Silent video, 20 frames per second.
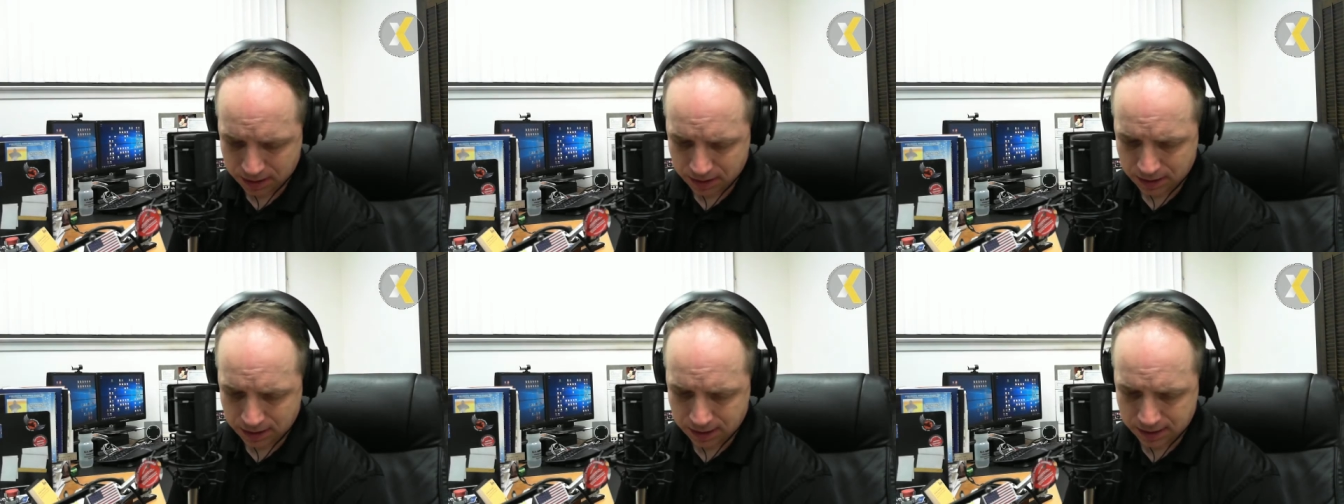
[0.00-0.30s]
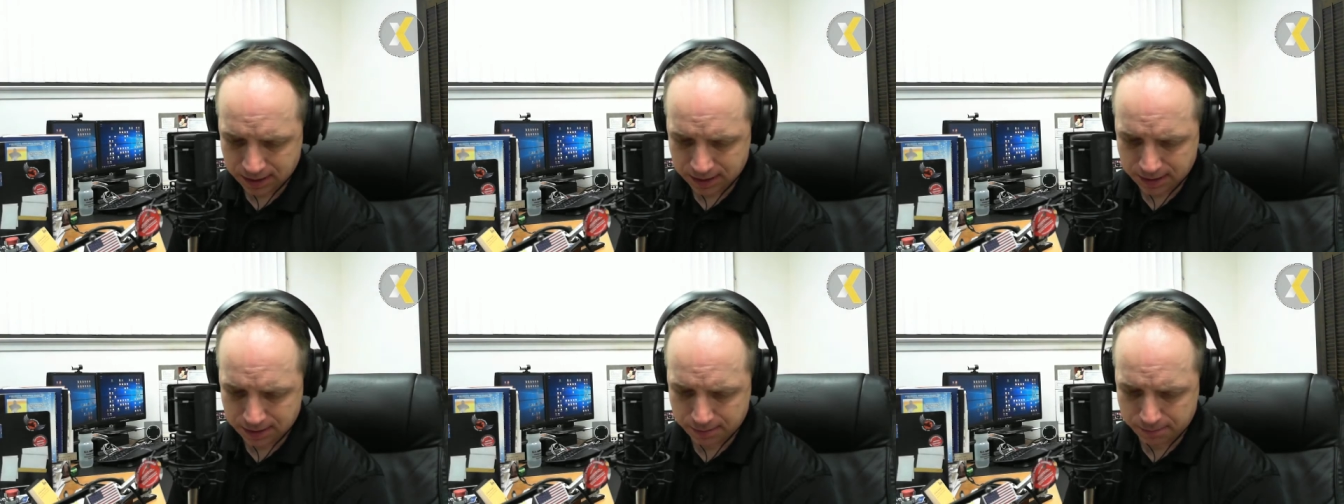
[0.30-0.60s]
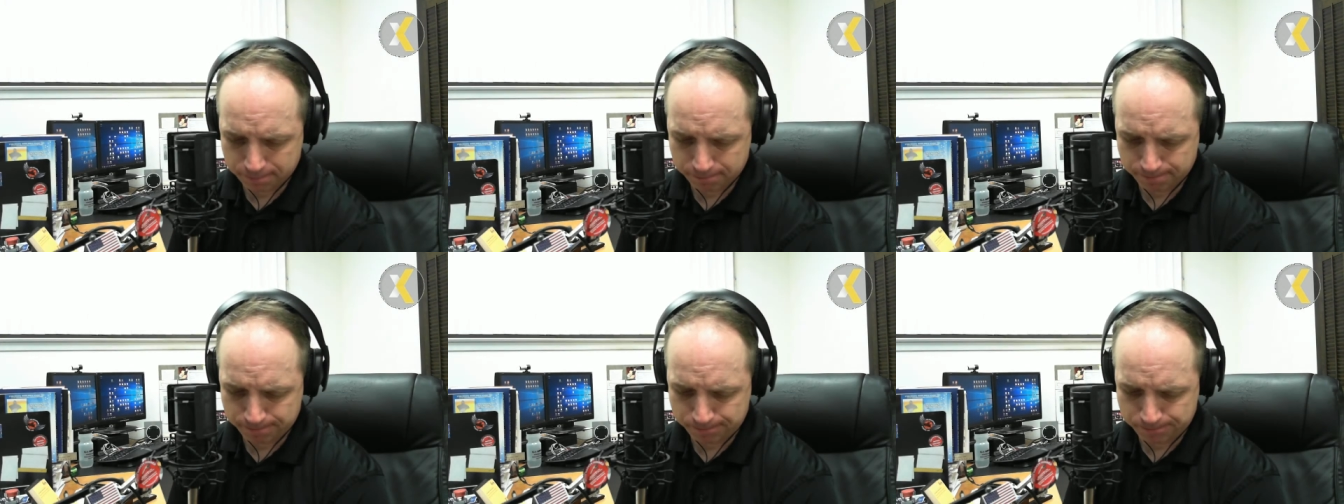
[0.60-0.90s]

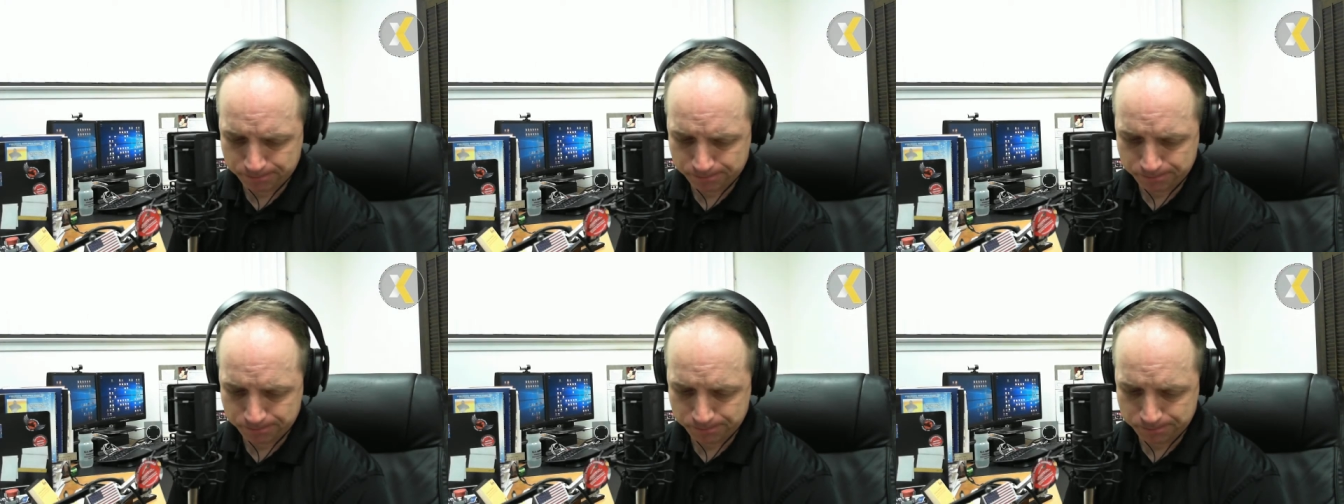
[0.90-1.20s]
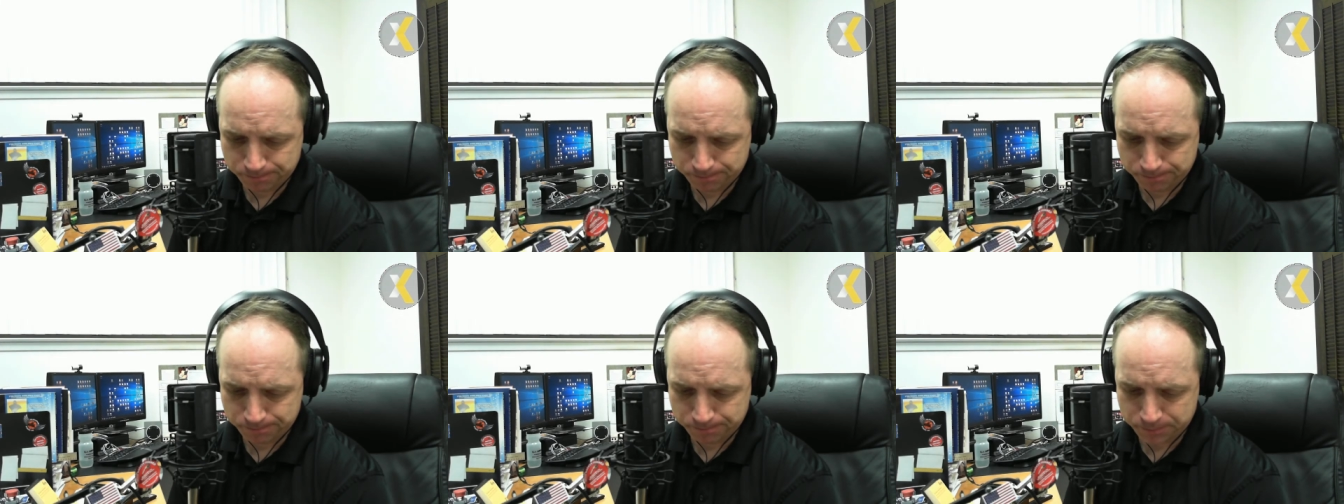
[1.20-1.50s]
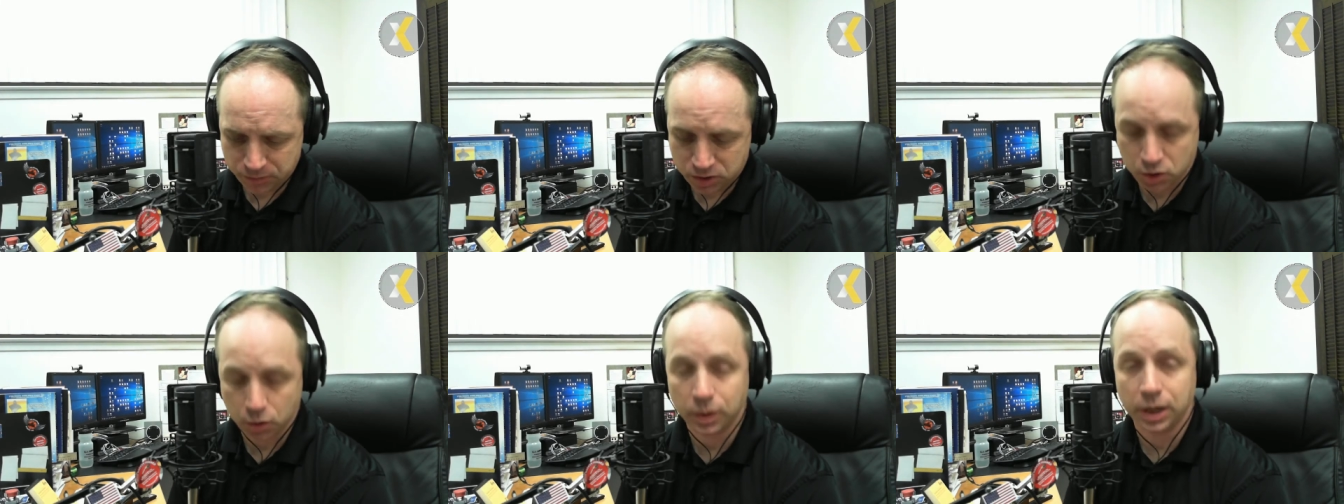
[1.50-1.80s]
Um,
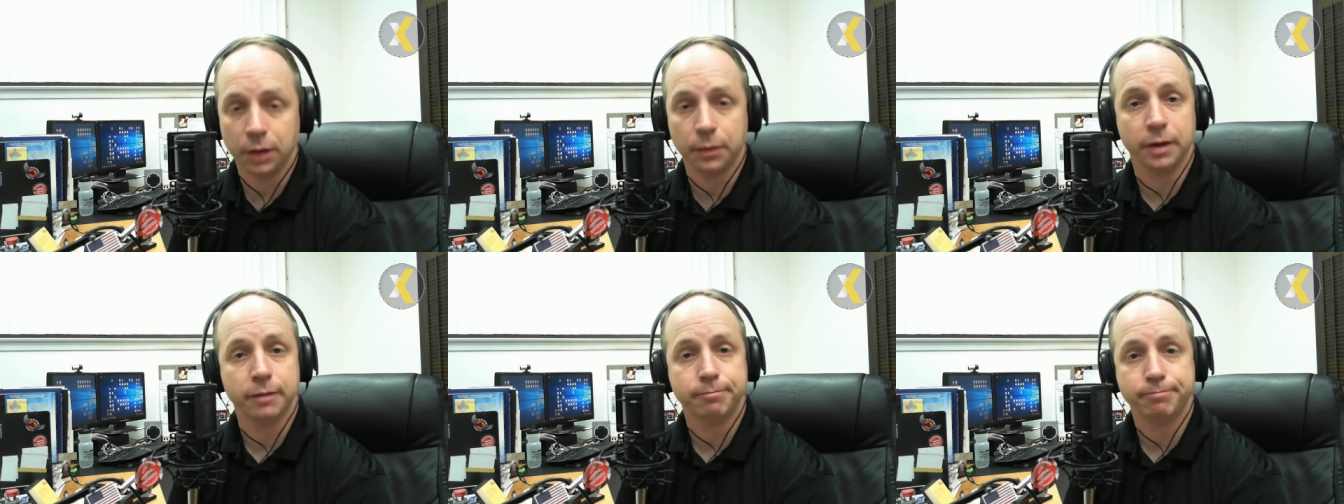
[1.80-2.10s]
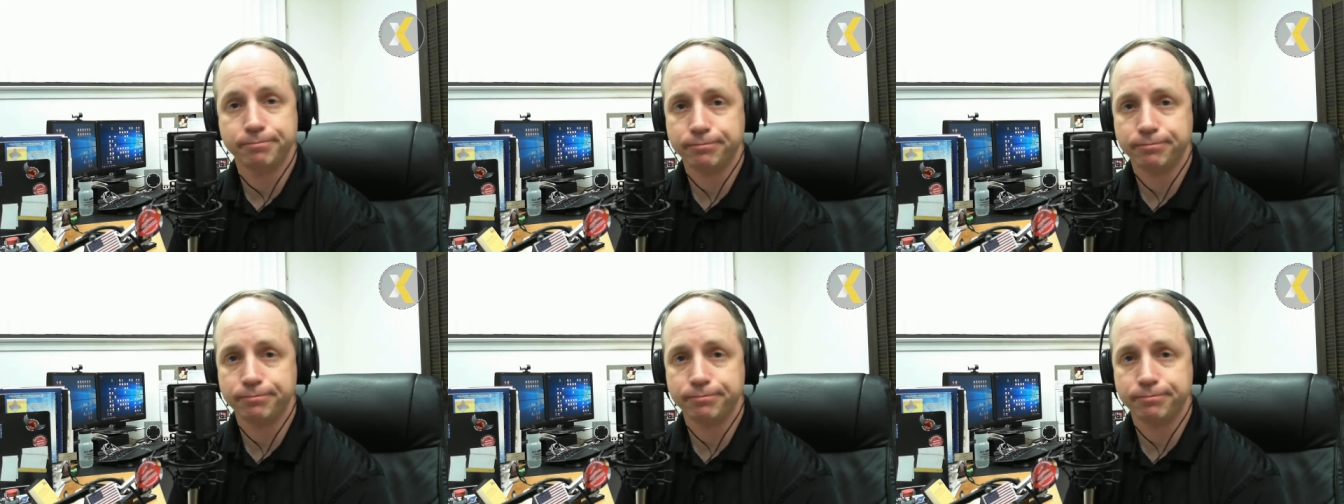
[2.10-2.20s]
so anyway,